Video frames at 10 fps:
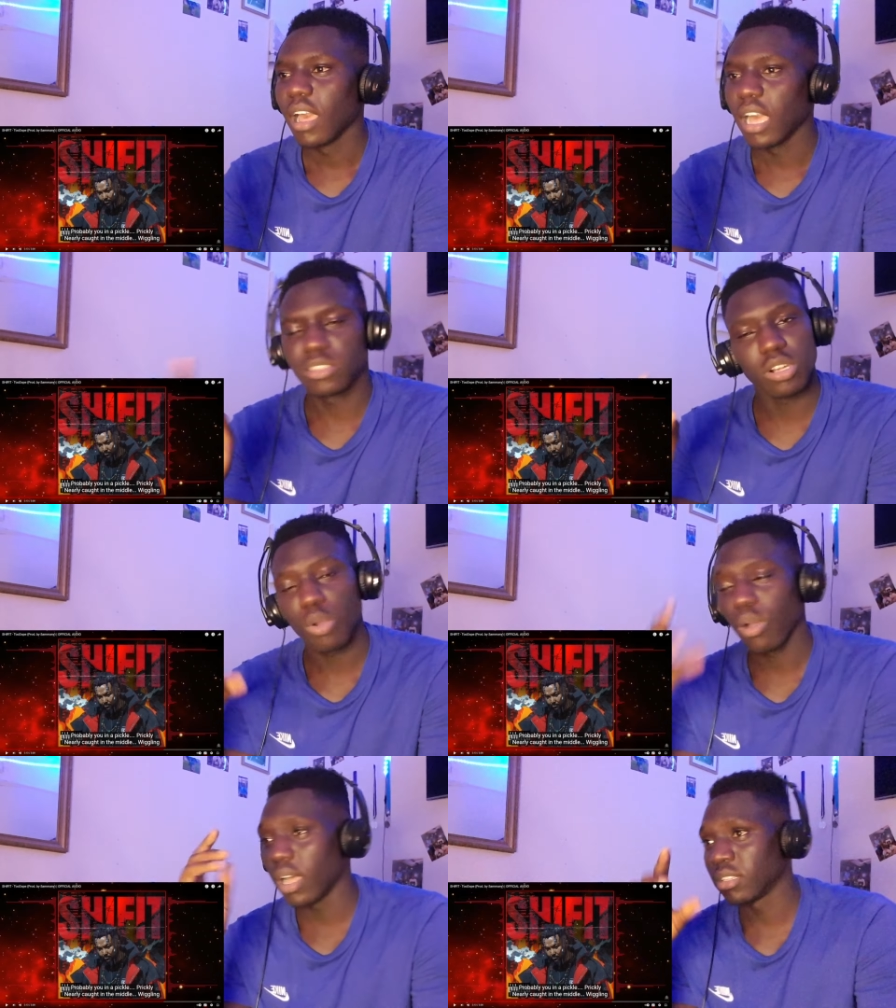I don't
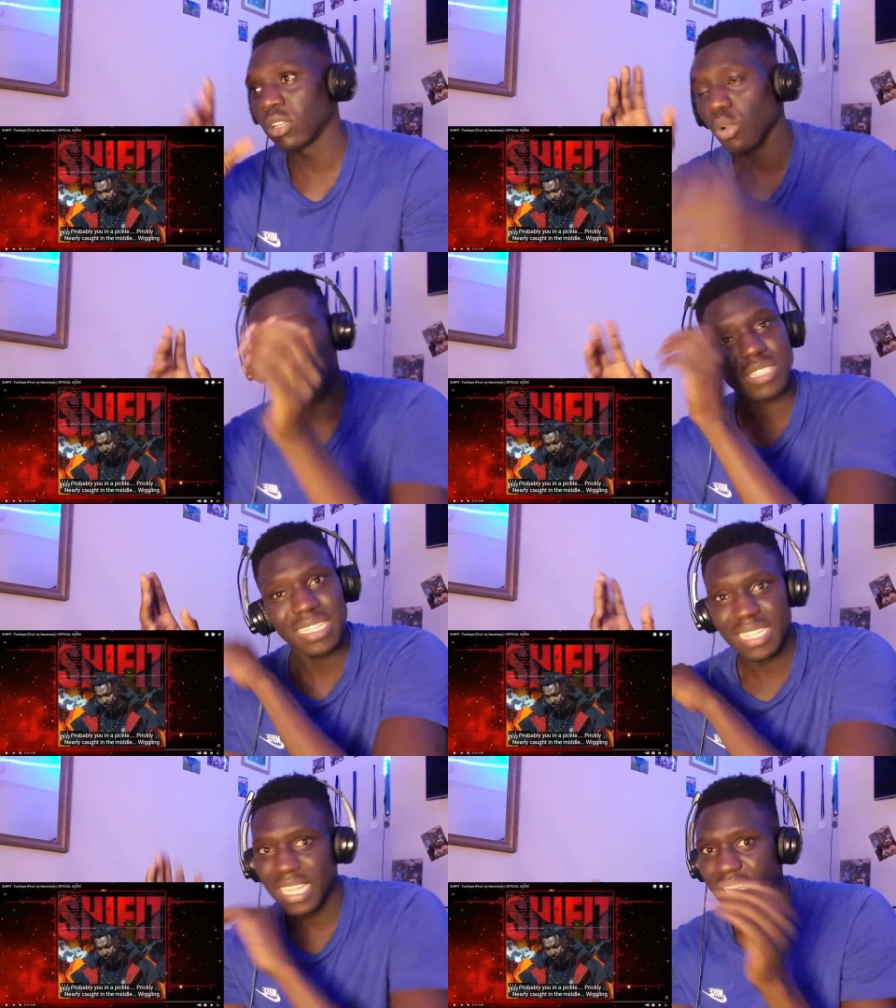know what
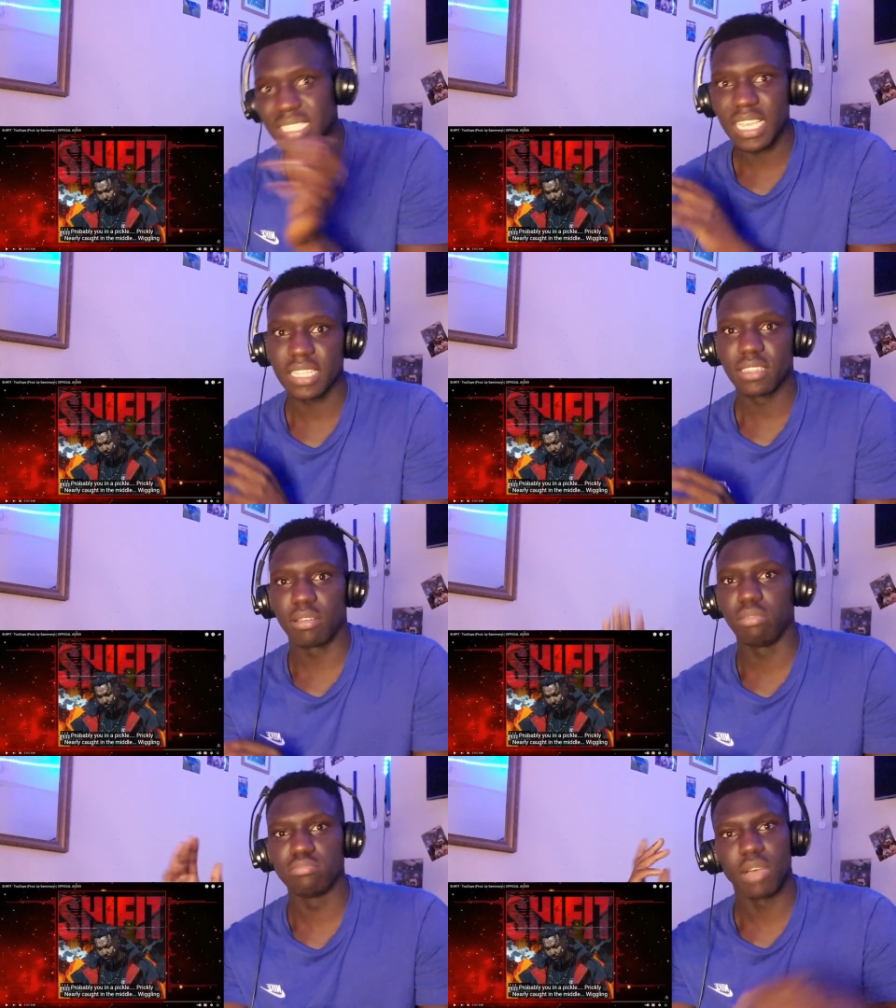the nigga said.
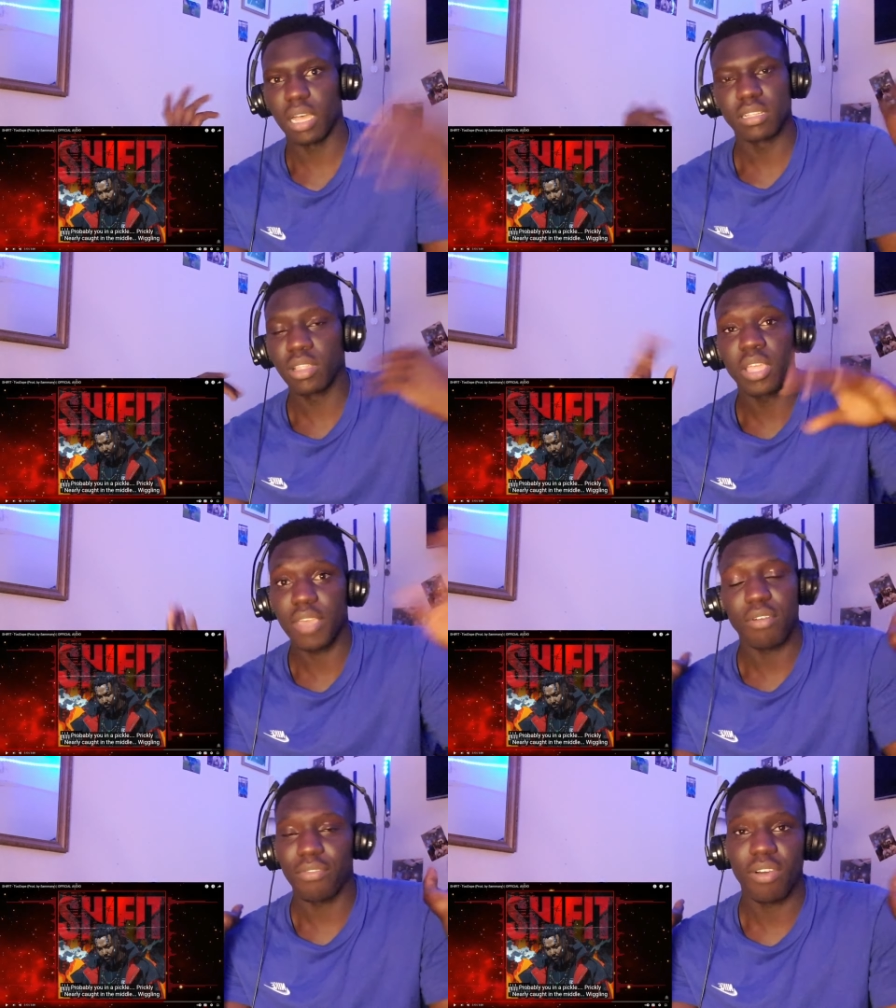I don't
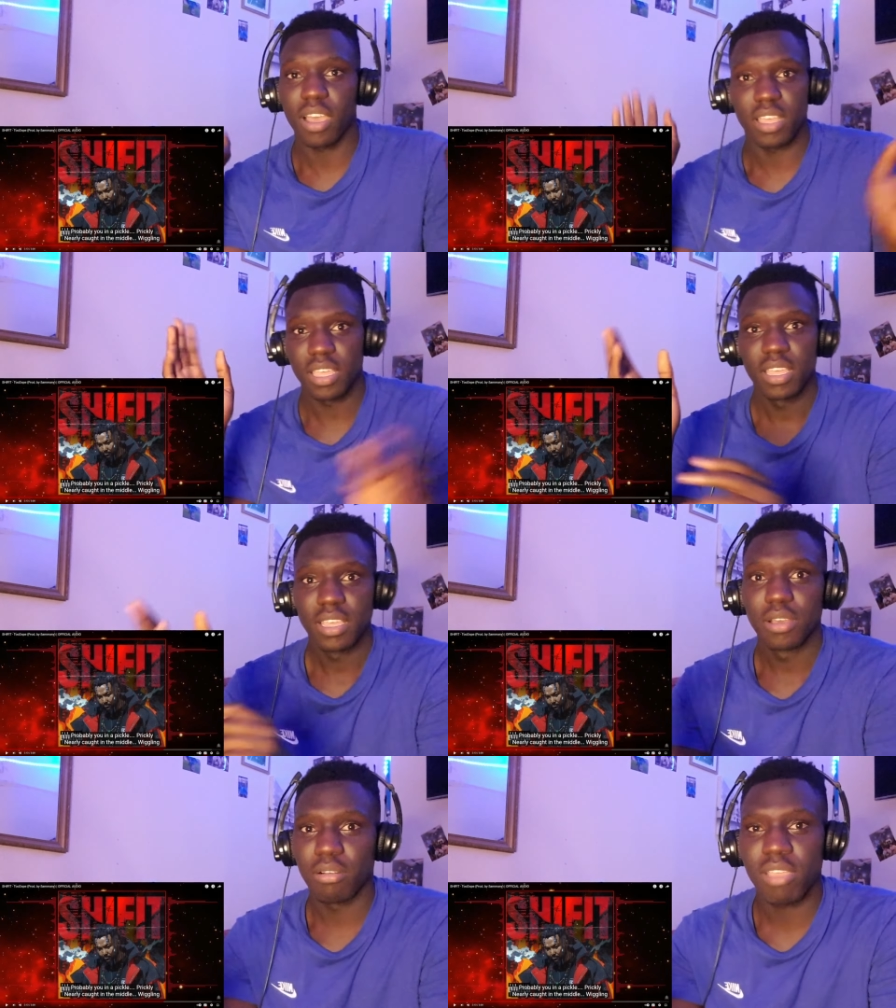give a fuck.
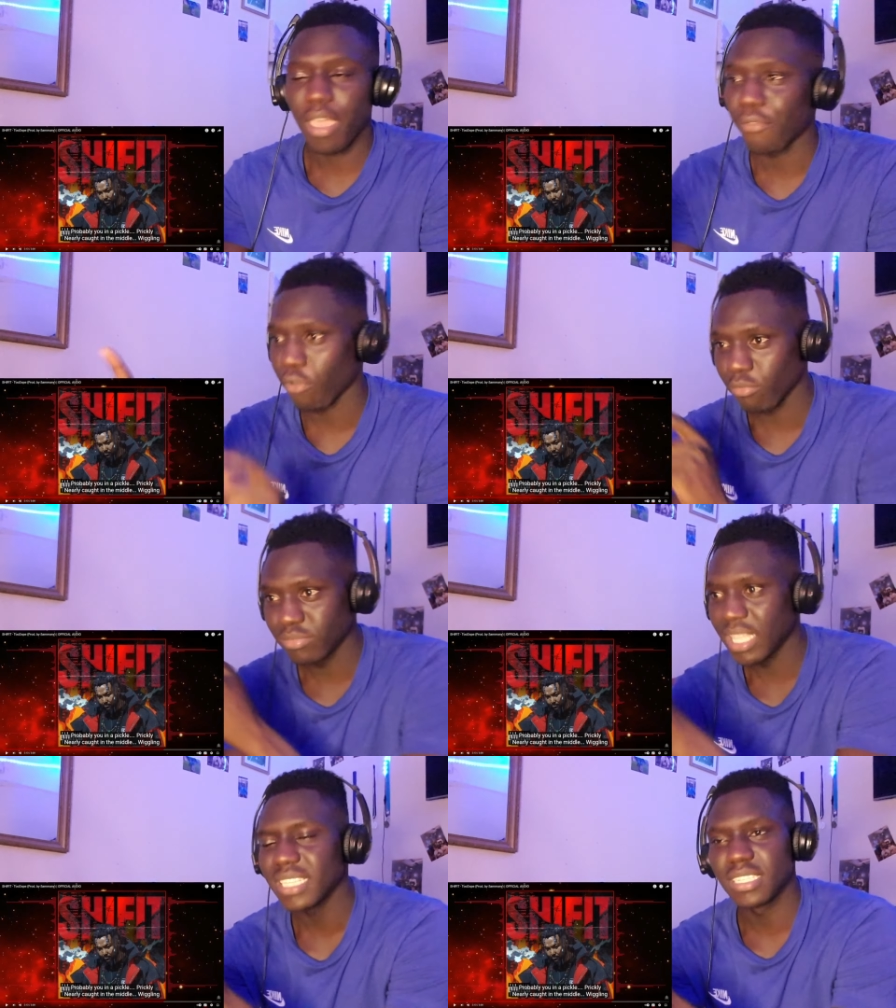Okay, from
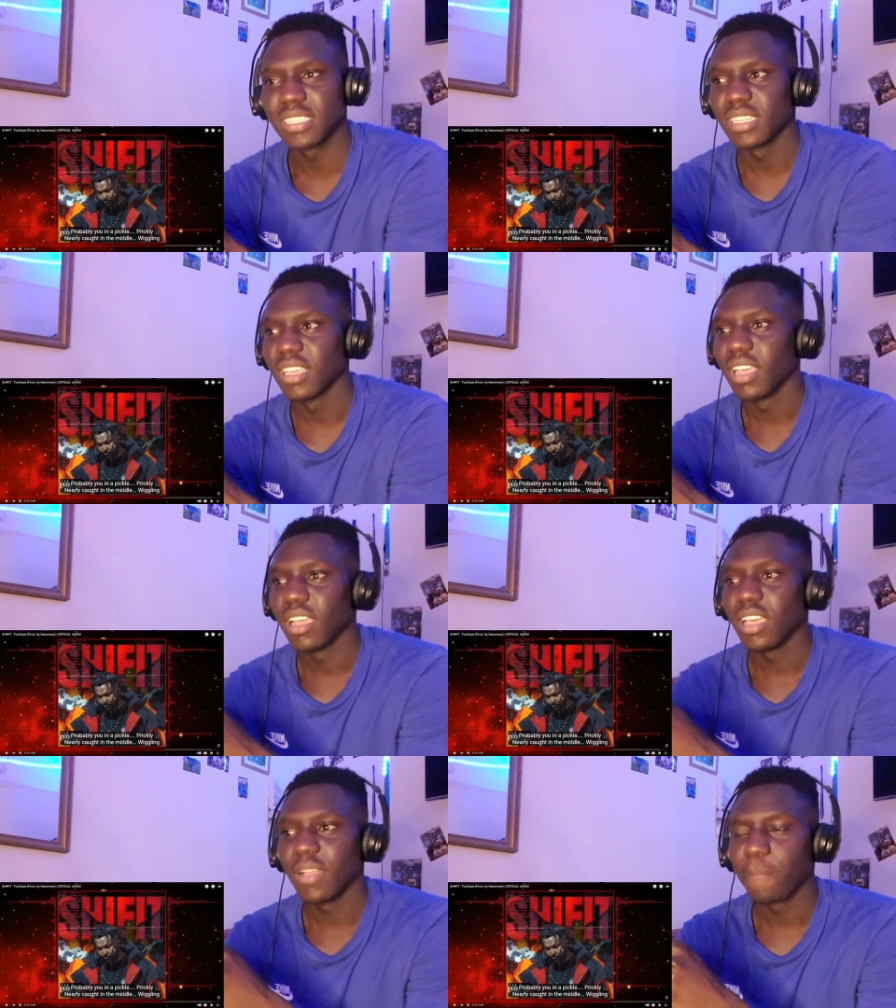this,
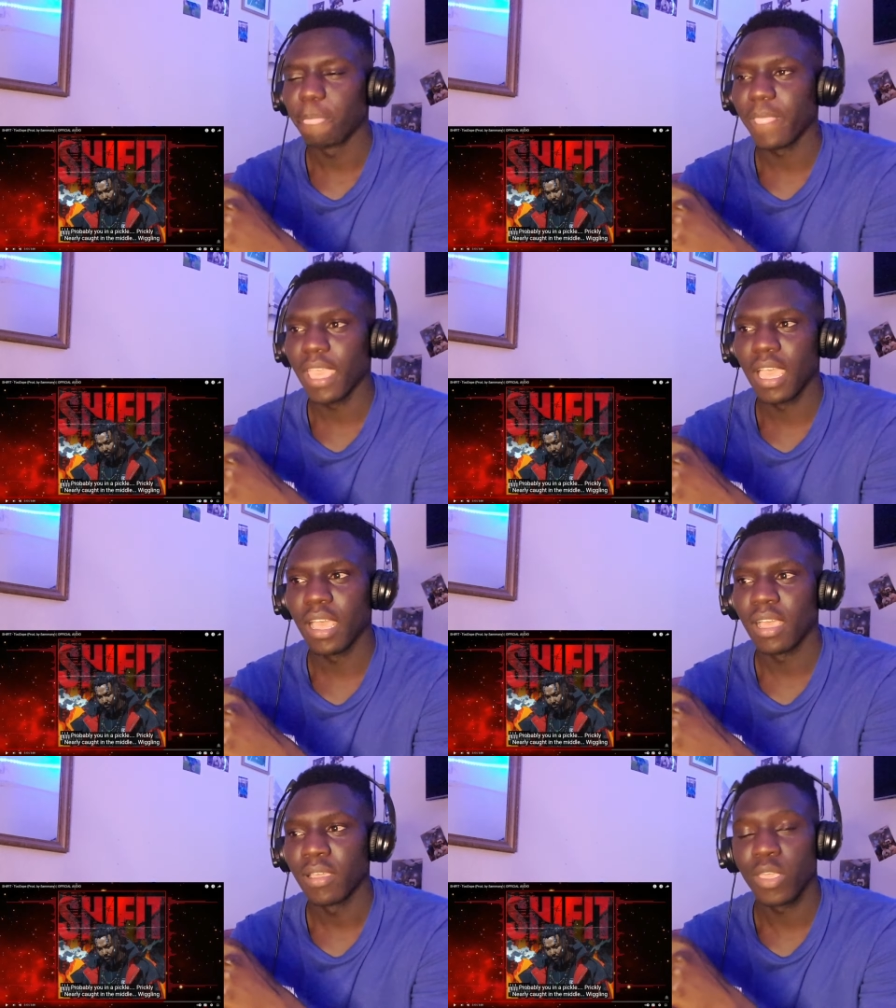
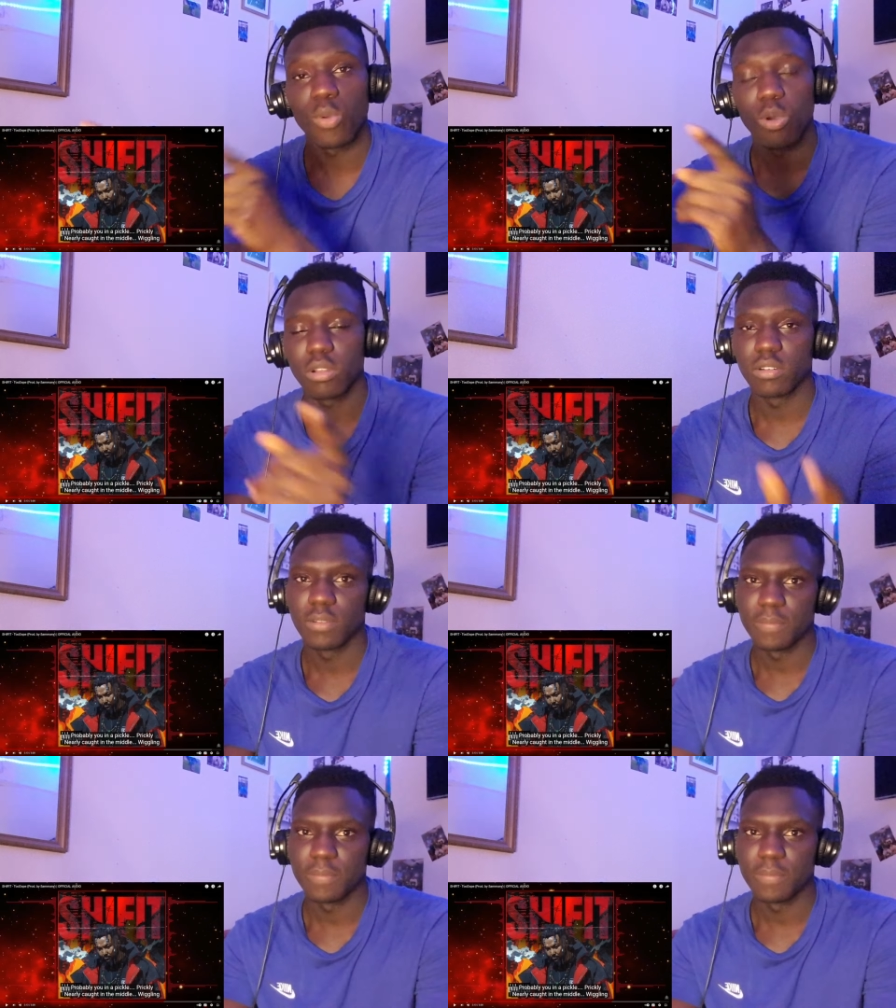yeah, he won.